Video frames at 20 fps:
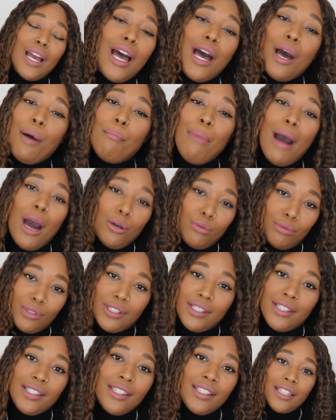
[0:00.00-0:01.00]
a
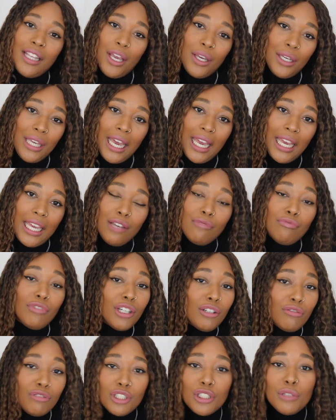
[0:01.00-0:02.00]
boss, okay?
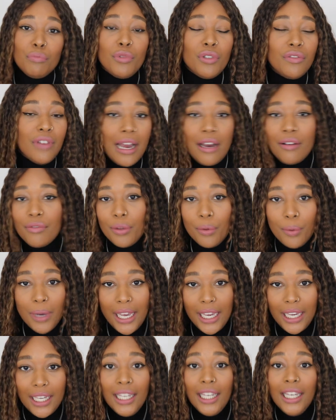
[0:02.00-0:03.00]
Rick Ross, move out of the
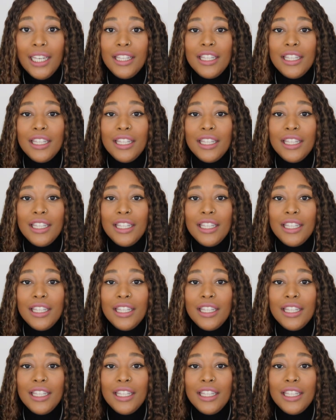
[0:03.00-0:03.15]
way.